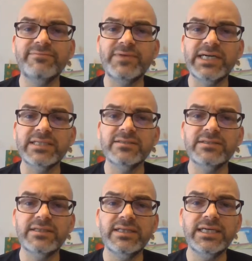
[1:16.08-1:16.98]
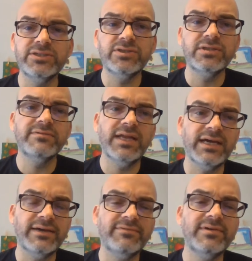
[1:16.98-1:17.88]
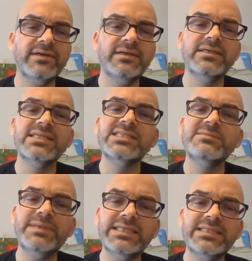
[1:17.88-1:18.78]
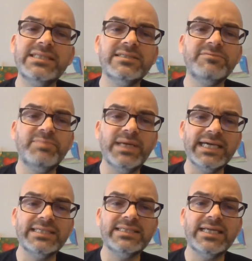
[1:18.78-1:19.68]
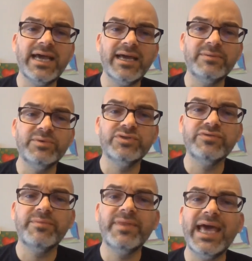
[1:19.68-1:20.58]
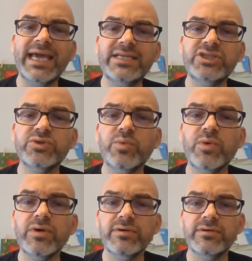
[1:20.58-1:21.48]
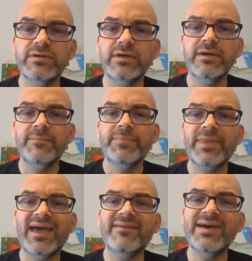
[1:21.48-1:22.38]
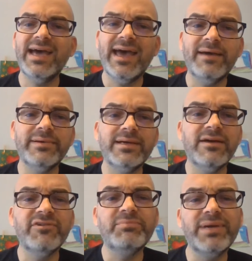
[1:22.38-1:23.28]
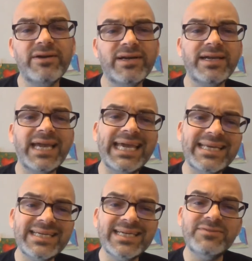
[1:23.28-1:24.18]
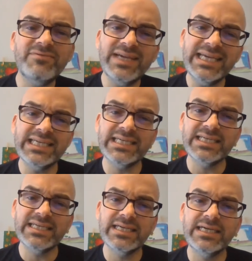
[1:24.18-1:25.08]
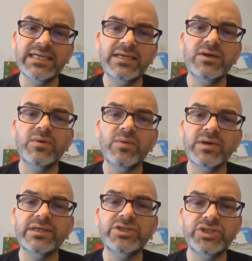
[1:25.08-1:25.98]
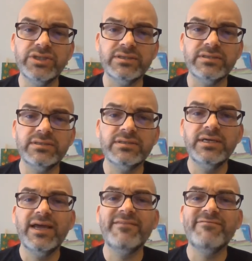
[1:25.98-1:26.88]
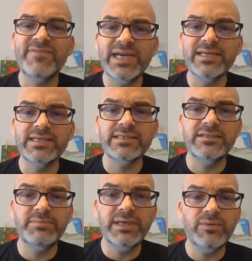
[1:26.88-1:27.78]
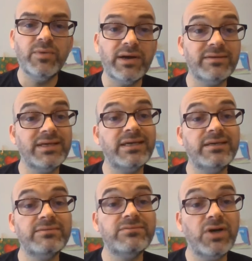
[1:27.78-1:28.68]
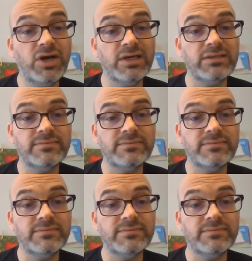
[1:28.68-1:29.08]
Fossils and the History of Life, species of plants and animals from the ancient world have a habit of appearing inconveniently where they shouldn't, and failing to be where they ought.